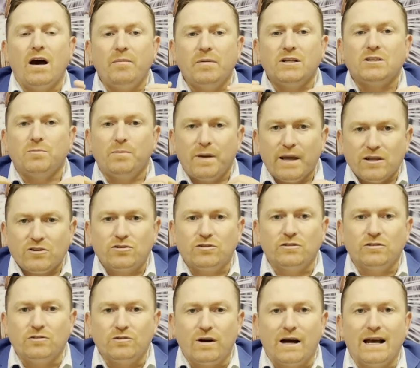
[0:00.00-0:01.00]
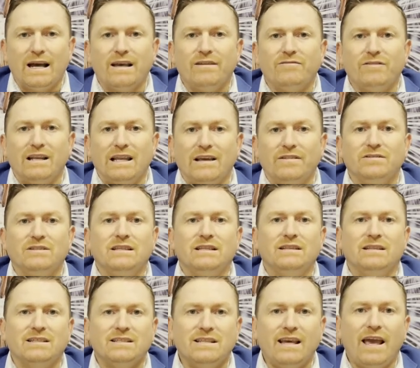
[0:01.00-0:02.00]
much petrol do I have left in
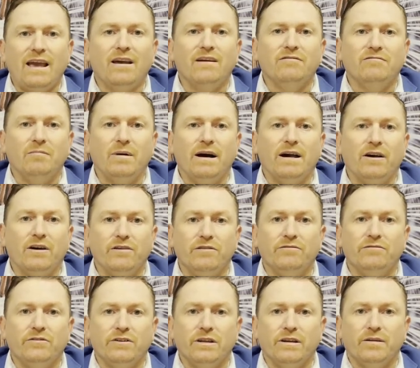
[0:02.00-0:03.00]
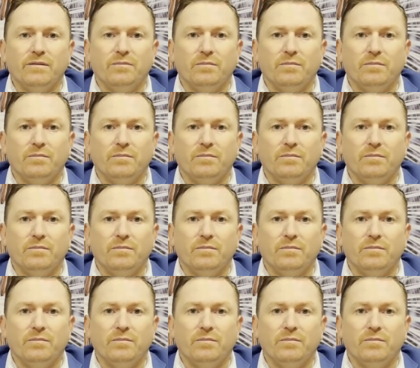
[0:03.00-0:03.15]
the tank of my ovary?